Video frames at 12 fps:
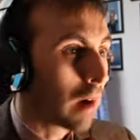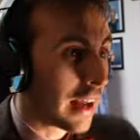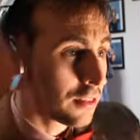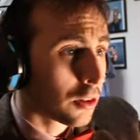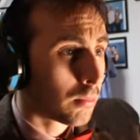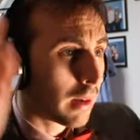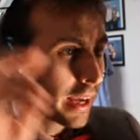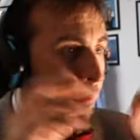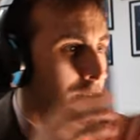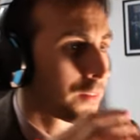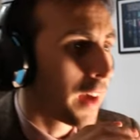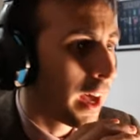Rats are
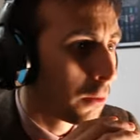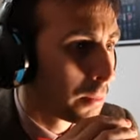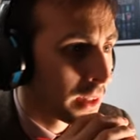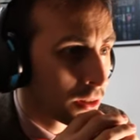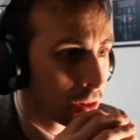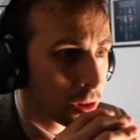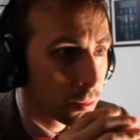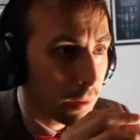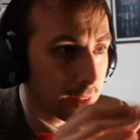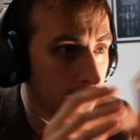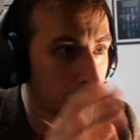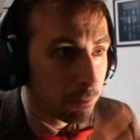blamed for helping to
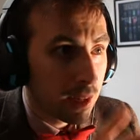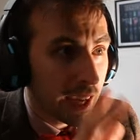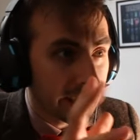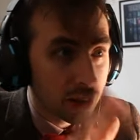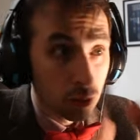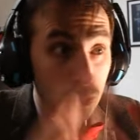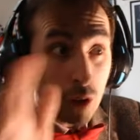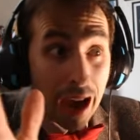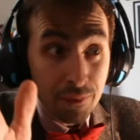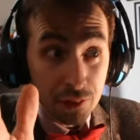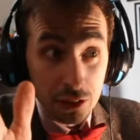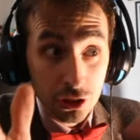spread the plague that
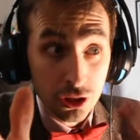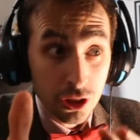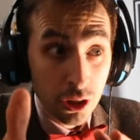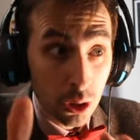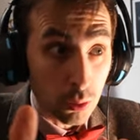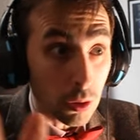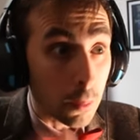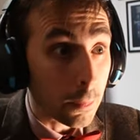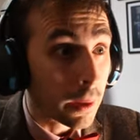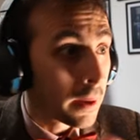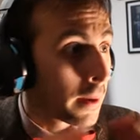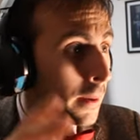ravaged
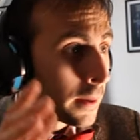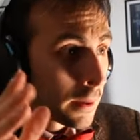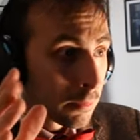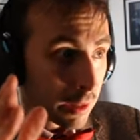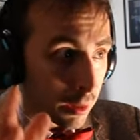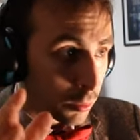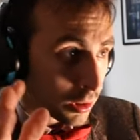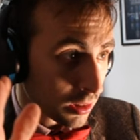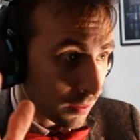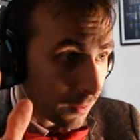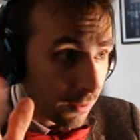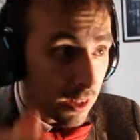Europe, but it was
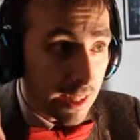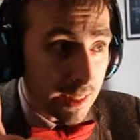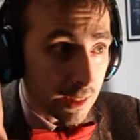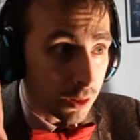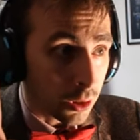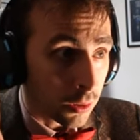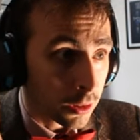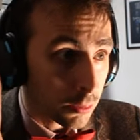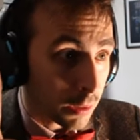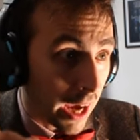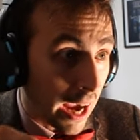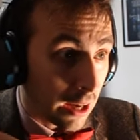the fleas on
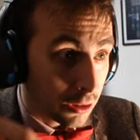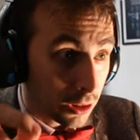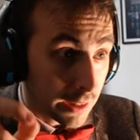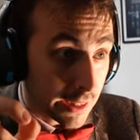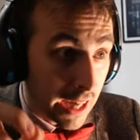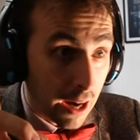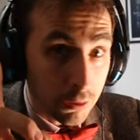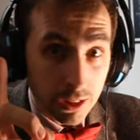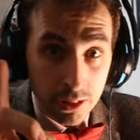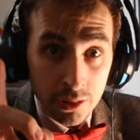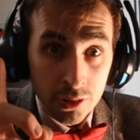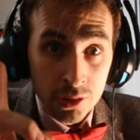them that actually
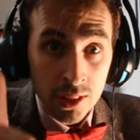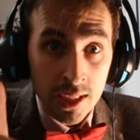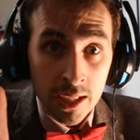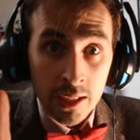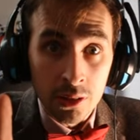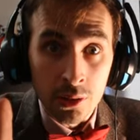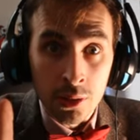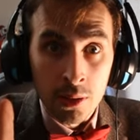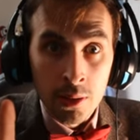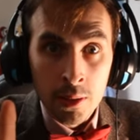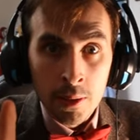carried the disease.